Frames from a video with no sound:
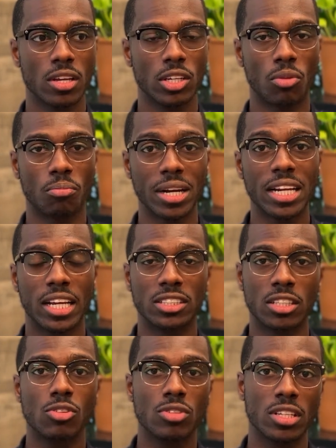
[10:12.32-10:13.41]
money to
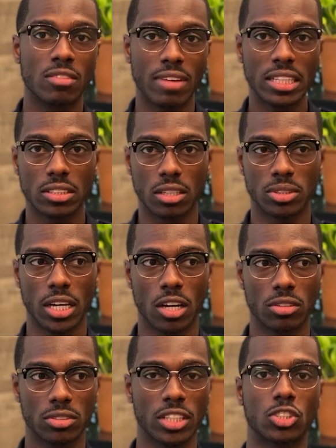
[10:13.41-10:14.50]
continually invest in
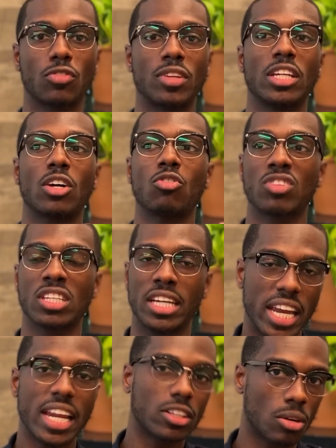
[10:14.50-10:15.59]
themselves. And so if they don't really
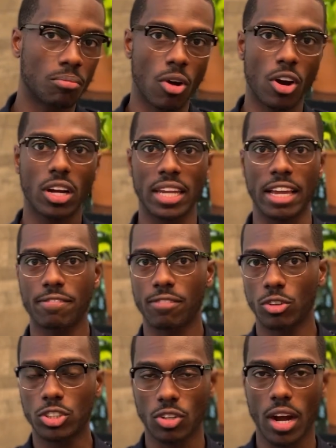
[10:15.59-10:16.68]
hit it out the mark like
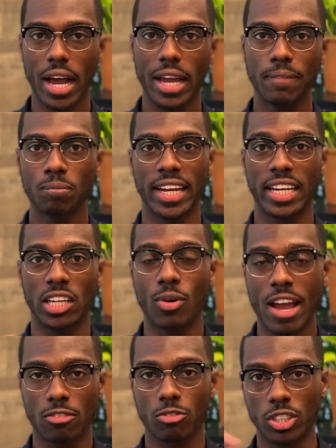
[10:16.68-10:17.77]
first try, and they don't
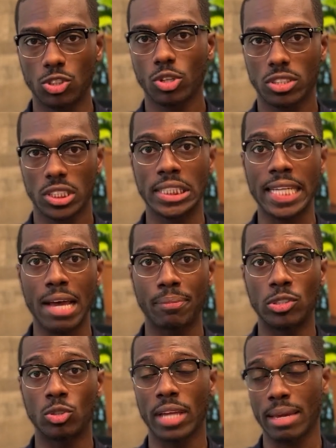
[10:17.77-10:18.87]
have resources to tap
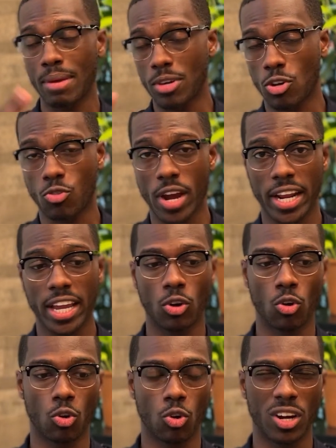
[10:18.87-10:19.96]
into, like maybe credit
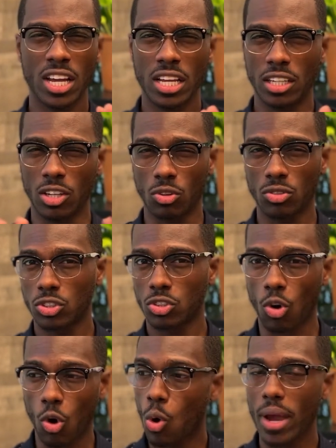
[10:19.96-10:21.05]
or
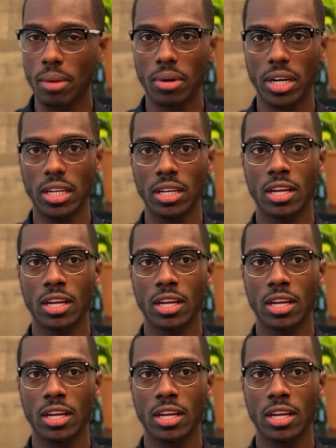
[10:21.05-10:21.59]
stowaway money,